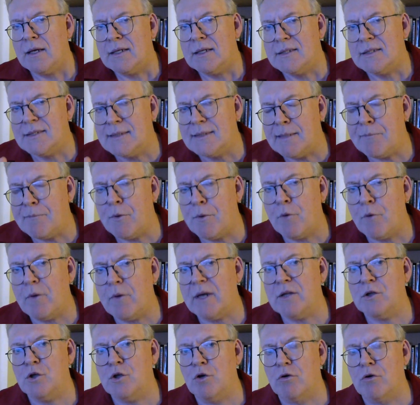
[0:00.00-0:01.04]

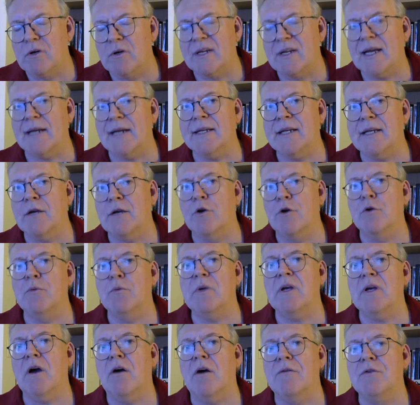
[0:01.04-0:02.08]
separate your
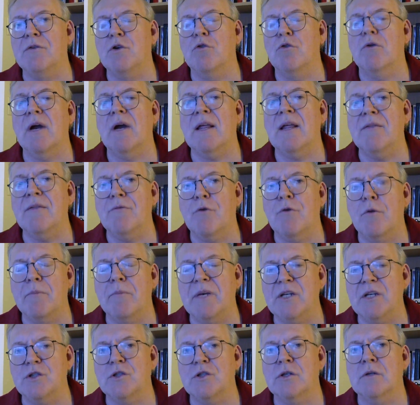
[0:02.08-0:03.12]
category of your
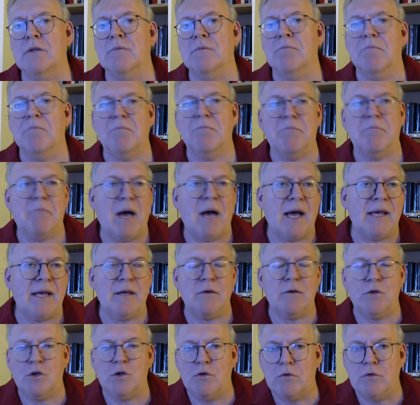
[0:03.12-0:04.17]
information by
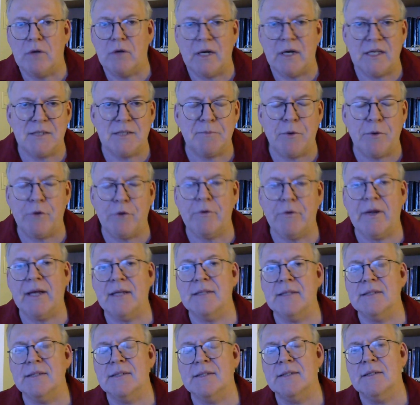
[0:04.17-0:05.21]
your
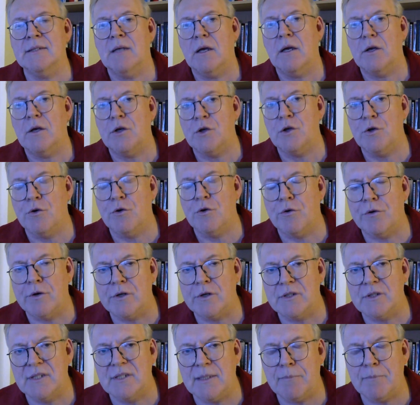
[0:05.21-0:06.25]
experience, your
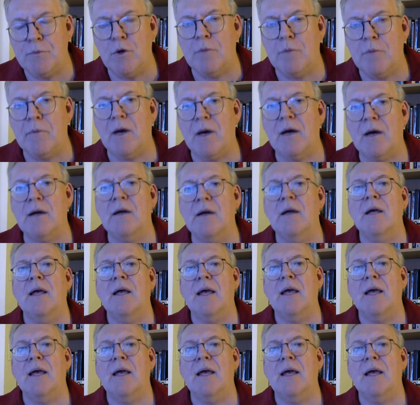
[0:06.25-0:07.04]
diploma,